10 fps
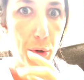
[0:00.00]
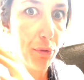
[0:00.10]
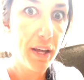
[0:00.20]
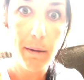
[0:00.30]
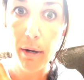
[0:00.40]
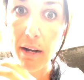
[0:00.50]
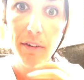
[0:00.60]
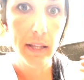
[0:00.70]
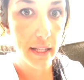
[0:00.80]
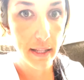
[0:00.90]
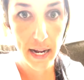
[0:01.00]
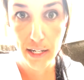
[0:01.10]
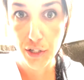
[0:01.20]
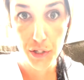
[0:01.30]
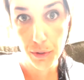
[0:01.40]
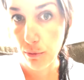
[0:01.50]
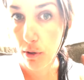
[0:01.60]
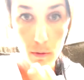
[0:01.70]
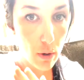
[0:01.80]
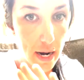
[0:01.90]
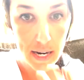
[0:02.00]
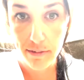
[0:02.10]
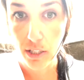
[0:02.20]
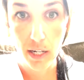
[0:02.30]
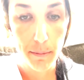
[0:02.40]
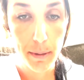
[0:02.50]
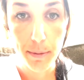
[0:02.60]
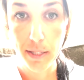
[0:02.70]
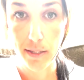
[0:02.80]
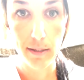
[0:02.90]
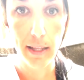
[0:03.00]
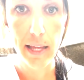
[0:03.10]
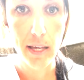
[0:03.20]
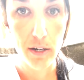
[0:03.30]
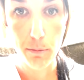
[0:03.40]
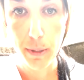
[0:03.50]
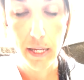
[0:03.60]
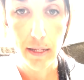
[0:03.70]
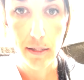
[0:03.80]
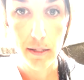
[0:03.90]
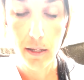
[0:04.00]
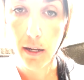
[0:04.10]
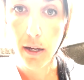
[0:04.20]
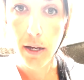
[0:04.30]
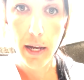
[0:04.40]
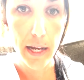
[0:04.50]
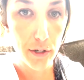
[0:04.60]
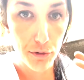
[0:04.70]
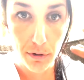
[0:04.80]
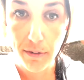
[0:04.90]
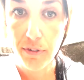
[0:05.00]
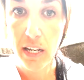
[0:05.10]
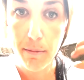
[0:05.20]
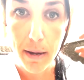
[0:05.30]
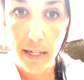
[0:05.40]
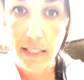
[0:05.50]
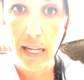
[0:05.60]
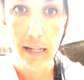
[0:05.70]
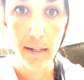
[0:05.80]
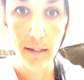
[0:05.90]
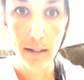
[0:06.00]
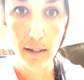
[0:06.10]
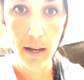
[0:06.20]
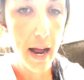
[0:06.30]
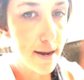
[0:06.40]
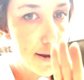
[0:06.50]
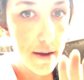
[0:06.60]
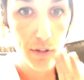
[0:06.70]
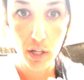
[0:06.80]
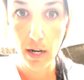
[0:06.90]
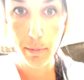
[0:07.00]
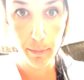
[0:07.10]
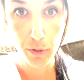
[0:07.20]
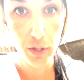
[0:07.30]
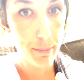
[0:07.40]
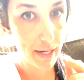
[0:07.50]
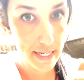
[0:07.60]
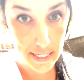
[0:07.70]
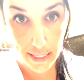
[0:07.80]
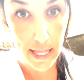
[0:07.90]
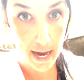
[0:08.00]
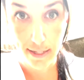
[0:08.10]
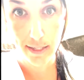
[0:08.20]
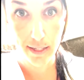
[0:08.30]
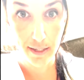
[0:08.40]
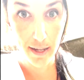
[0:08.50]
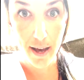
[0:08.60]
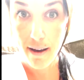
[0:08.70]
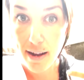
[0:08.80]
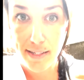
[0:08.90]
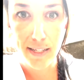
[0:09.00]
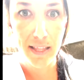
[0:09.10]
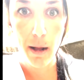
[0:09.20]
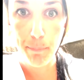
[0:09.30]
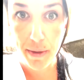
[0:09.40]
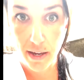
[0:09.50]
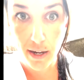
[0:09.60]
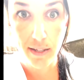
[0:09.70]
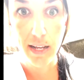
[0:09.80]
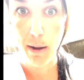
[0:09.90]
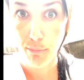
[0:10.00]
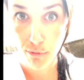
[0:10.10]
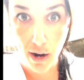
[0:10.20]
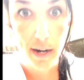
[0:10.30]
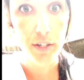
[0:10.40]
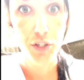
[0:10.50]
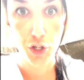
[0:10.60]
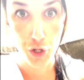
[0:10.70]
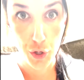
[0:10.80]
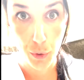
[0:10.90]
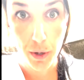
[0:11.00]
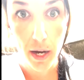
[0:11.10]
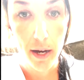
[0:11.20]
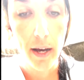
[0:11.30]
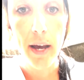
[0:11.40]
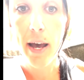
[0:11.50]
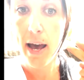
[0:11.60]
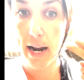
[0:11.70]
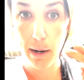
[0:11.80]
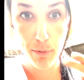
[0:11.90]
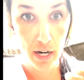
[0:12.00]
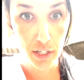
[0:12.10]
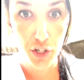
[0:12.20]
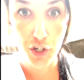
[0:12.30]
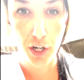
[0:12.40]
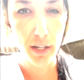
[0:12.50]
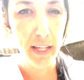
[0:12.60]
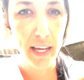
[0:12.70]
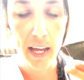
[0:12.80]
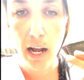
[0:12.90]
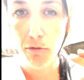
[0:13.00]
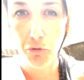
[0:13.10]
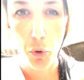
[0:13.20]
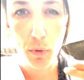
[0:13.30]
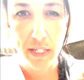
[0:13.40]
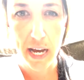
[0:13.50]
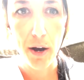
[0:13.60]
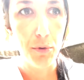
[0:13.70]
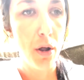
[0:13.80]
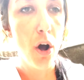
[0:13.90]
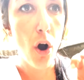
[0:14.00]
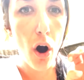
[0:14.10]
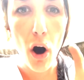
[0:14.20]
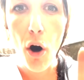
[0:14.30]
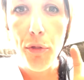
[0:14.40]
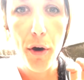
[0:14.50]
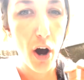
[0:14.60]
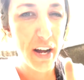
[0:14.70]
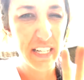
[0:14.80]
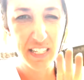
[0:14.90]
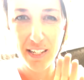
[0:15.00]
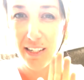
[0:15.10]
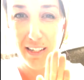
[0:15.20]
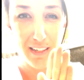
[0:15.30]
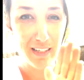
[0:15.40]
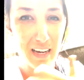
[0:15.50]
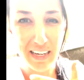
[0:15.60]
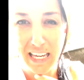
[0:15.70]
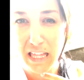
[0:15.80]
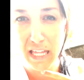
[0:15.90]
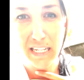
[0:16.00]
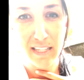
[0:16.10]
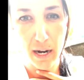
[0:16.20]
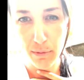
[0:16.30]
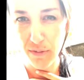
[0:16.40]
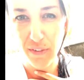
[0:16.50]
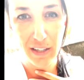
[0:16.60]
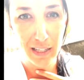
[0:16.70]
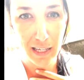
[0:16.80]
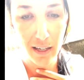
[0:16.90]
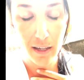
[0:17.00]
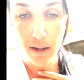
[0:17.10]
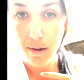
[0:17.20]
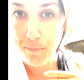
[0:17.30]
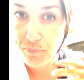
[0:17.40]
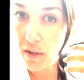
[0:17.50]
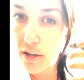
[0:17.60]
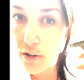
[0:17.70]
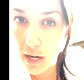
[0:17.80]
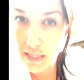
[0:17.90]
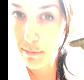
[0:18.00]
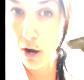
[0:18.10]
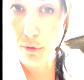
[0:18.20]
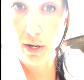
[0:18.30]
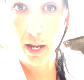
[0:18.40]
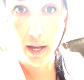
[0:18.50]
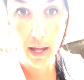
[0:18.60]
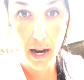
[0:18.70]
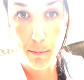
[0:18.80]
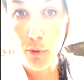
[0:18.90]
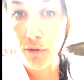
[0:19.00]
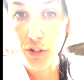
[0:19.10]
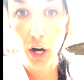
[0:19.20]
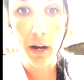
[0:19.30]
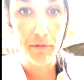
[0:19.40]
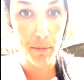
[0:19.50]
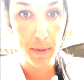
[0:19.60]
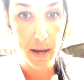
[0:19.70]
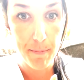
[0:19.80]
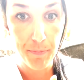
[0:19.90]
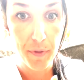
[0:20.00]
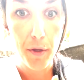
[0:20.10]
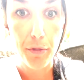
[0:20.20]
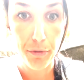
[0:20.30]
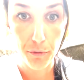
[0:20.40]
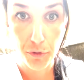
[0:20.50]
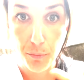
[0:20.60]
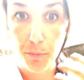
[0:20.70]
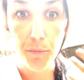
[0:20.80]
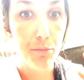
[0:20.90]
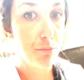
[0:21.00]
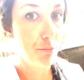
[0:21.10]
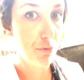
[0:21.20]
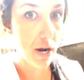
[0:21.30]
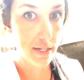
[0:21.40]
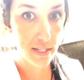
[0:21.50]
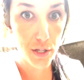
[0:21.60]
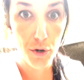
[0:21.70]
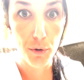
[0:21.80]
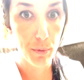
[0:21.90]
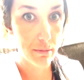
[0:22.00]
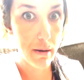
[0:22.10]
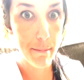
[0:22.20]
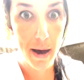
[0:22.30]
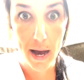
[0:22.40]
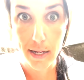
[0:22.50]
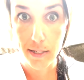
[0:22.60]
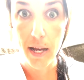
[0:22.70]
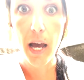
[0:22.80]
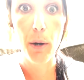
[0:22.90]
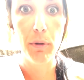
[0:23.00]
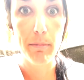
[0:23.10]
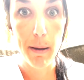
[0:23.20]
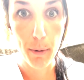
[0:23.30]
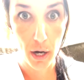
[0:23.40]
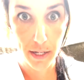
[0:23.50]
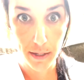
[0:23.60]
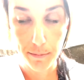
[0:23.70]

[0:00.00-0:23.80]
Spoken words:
Thinking about everything that I had to do. I never thought I'd be able to lay there in peace and drift and meditate. I never thought I'd be able to do that, but I did that. I did that because I practiced yoga and I practiced journaling and I wrote down all the honest, yucky things that I was feeling. I got them out and I moved on from them through practicing yoga with my mind and with my body.